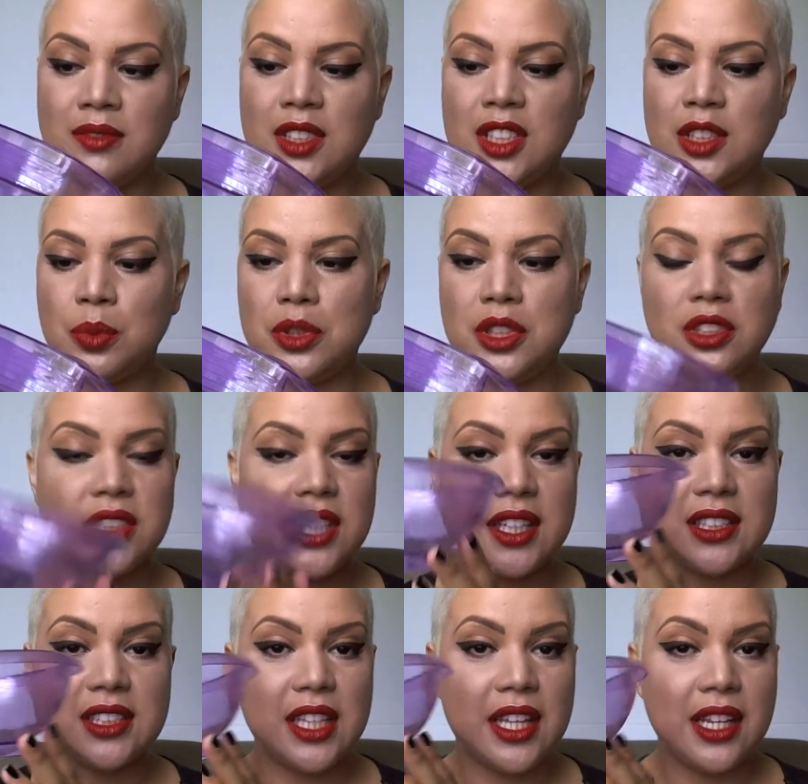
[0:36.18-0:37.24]
This one you can
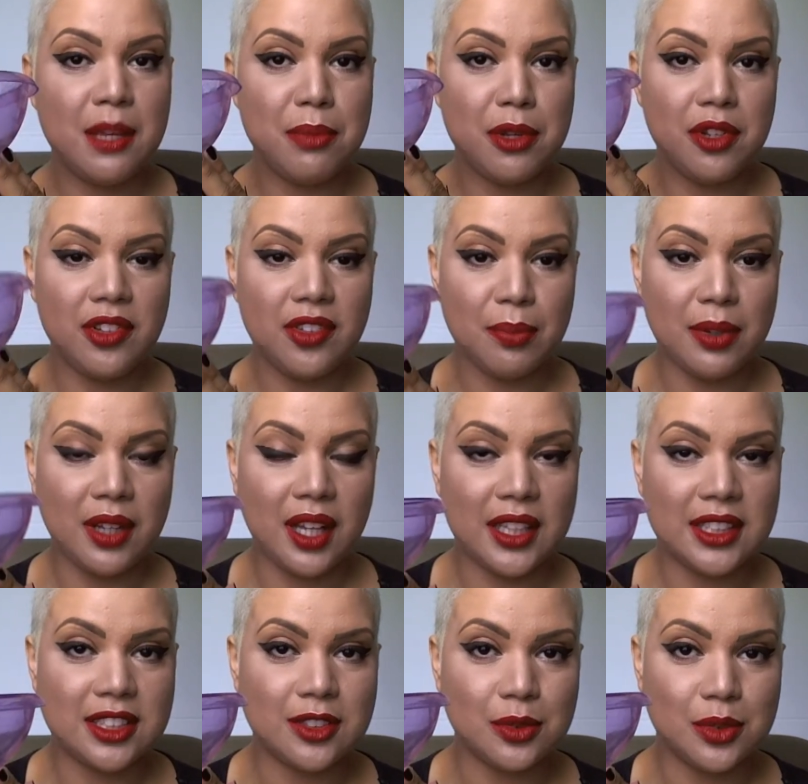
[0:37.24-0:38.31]
get at any beauty
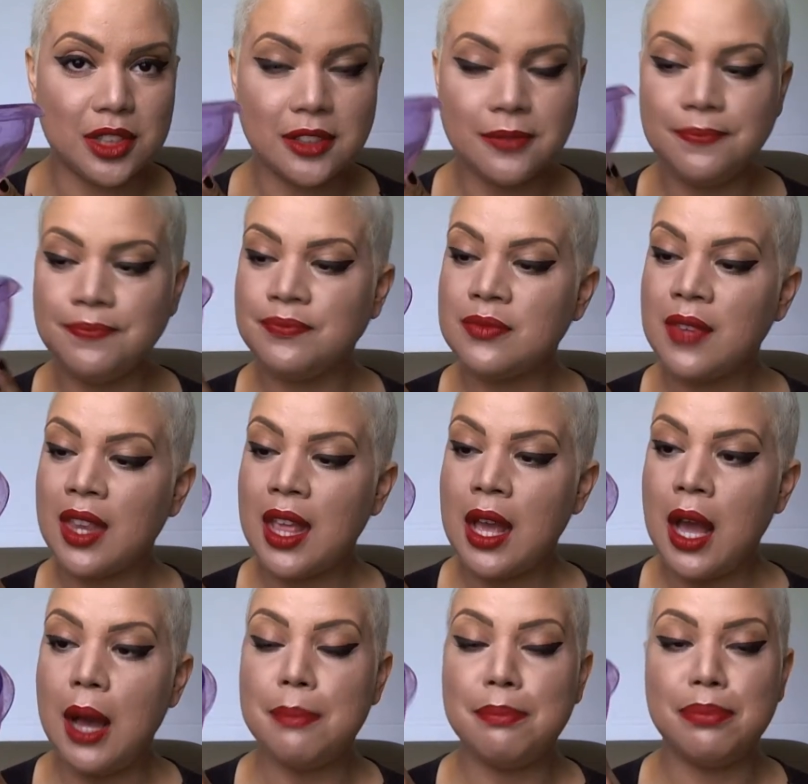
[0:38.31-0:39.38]
supply store.
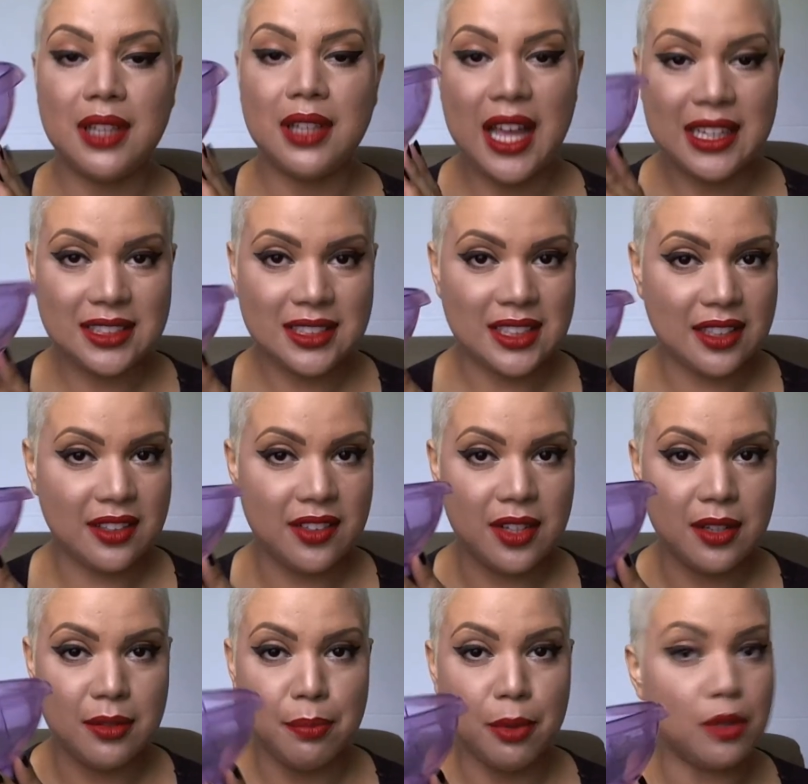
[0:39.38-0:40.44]
A plastic
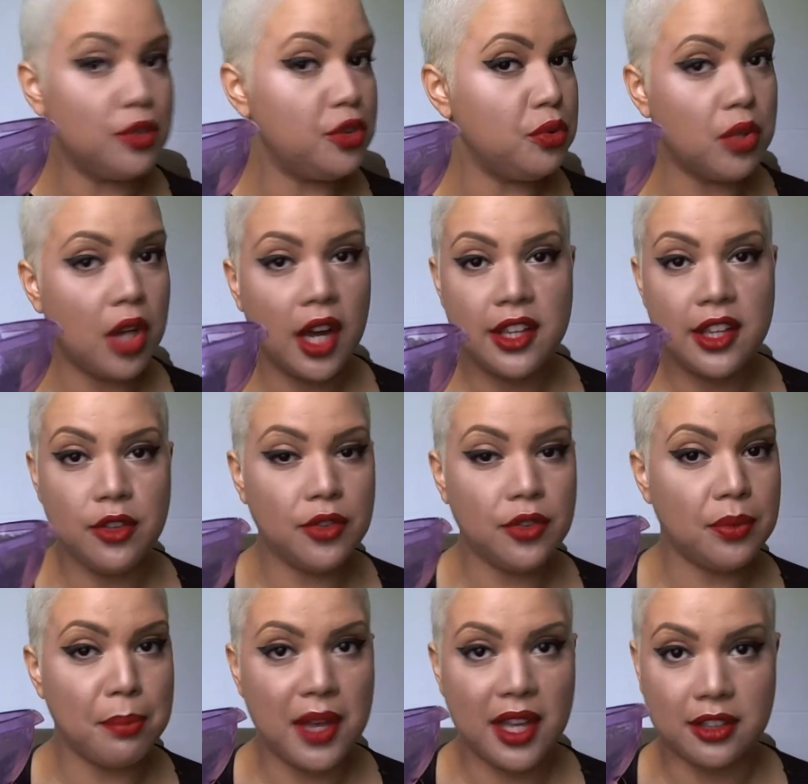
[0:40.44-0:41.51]
tint bowl. Do not
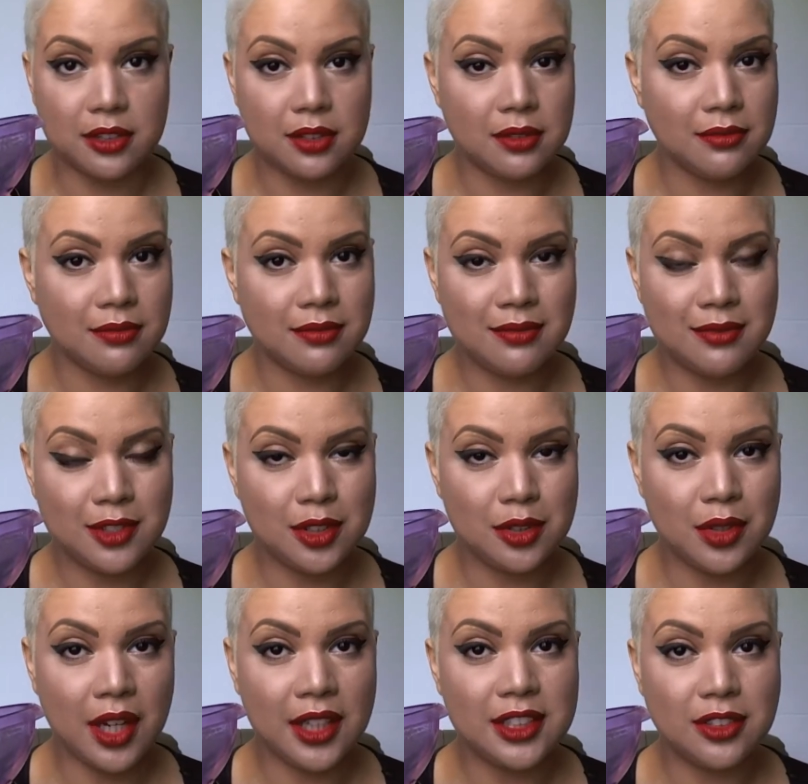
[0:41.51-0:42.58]
use metal. Do
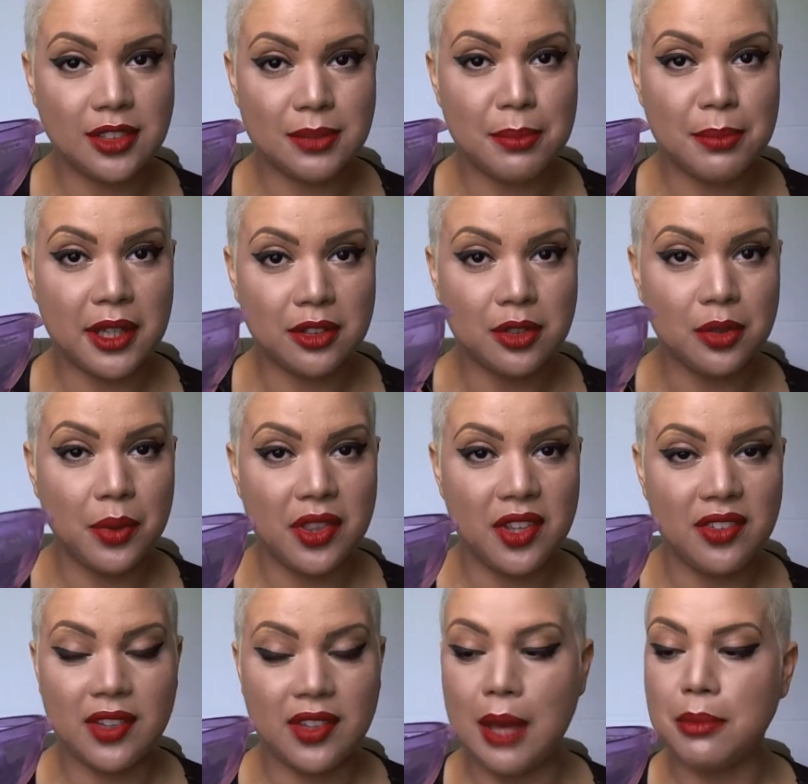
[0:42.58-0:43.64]
not use metal with
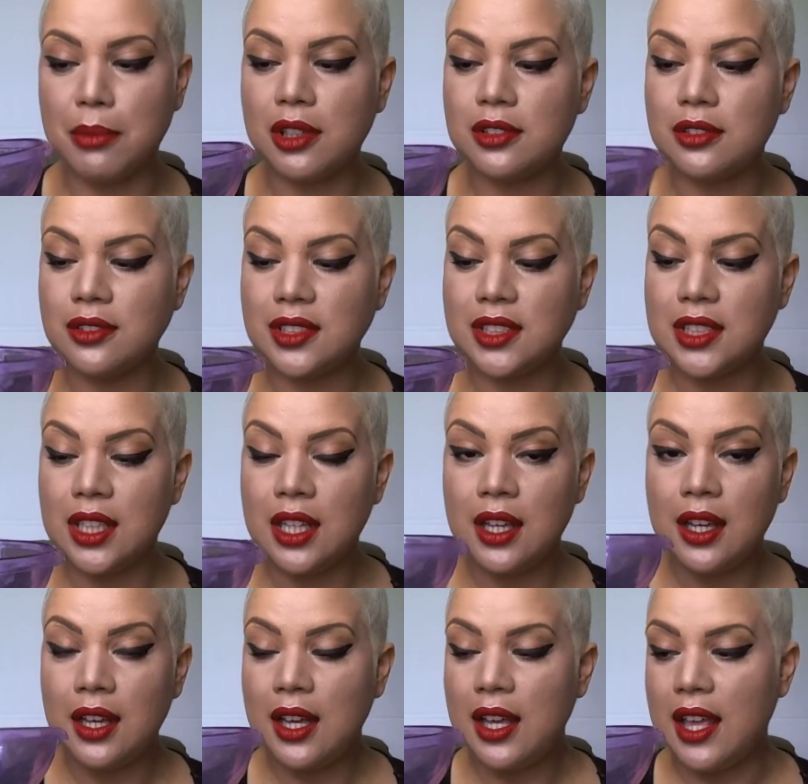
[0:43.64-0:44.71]
these chemicals.
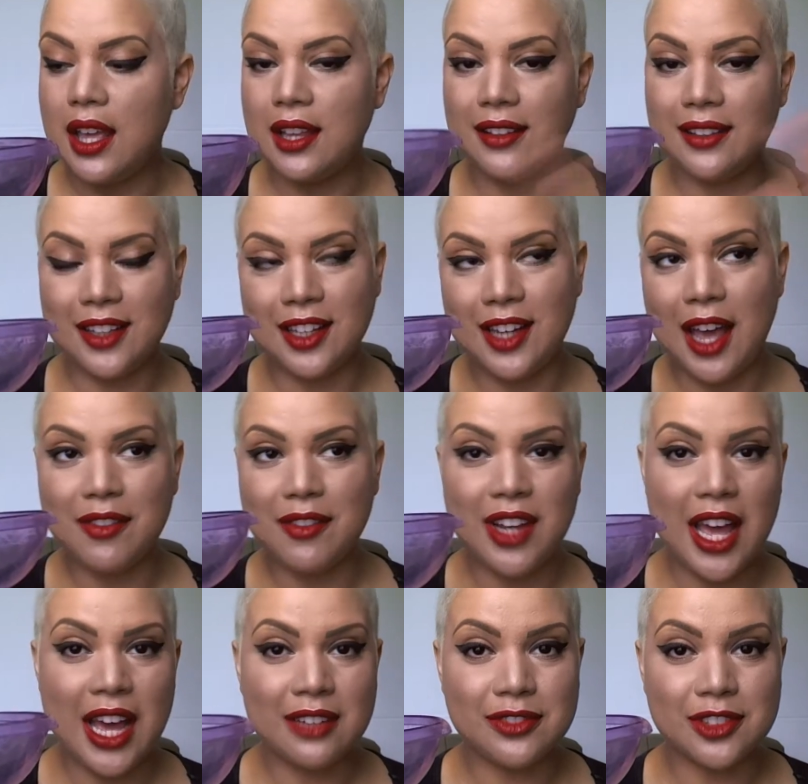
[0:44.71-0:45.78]
It can have an
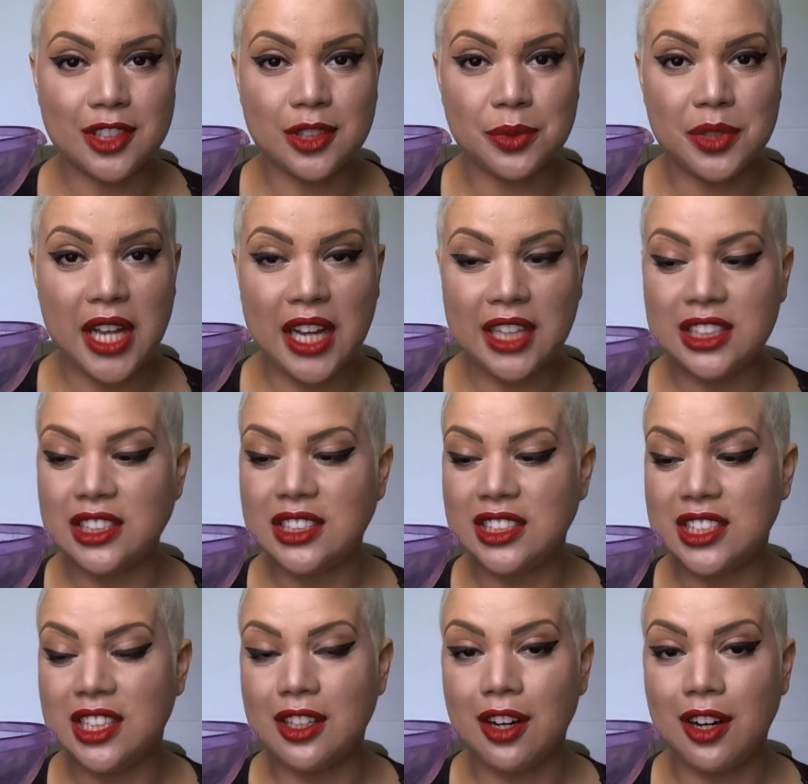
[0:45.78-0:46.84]
adverse reaction.
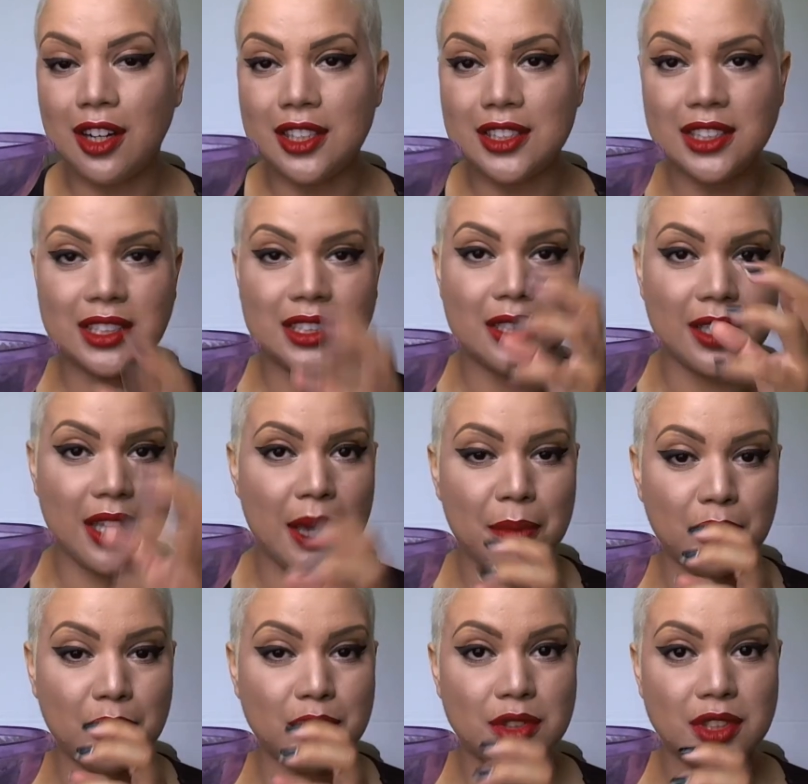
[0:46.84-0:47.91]
It can cause the
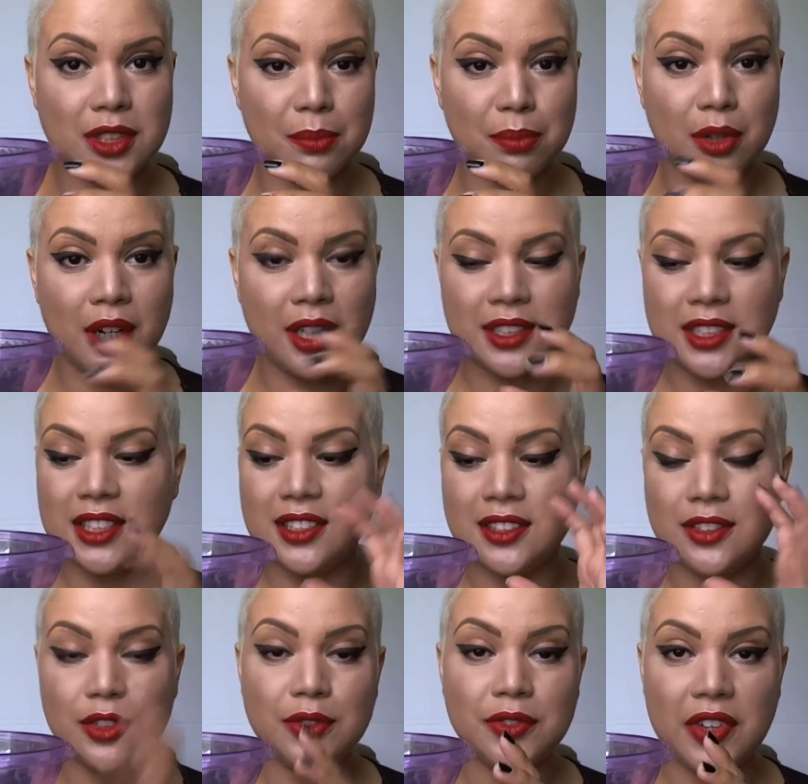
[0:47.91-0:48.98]
chemicals to process
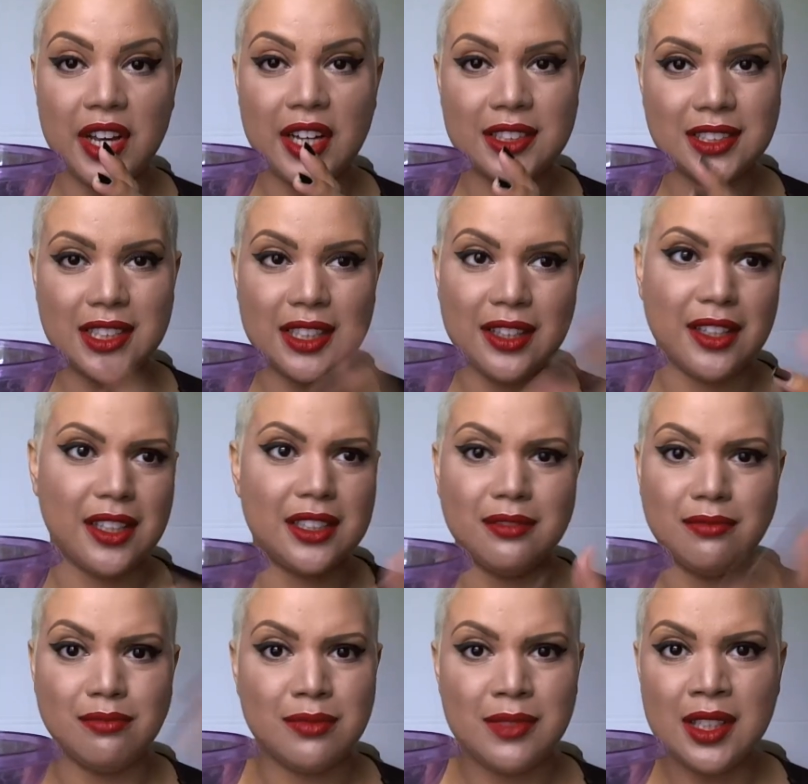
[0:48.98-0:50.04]
too fast, and
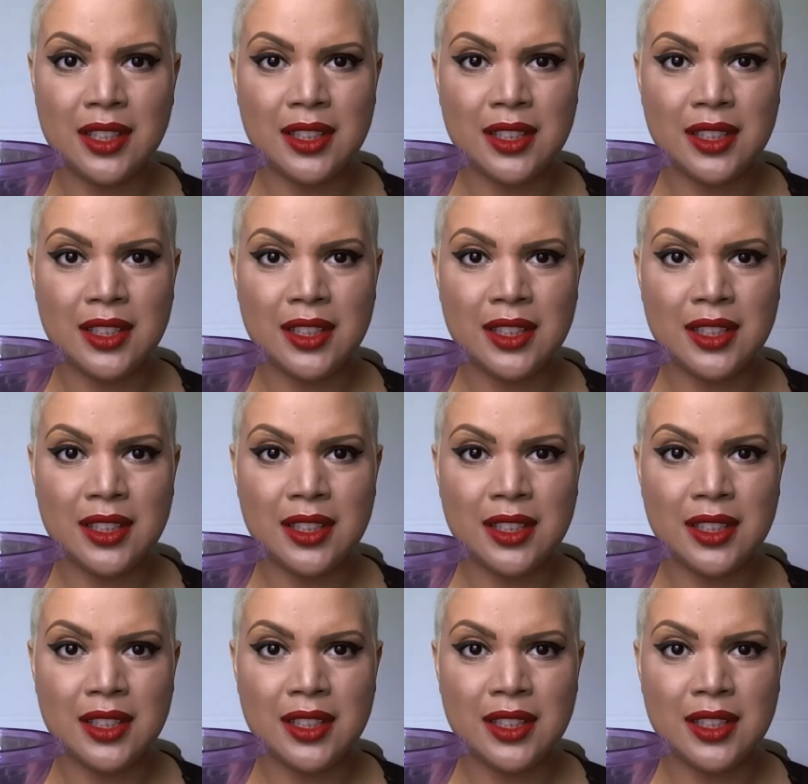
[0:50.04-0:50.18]
then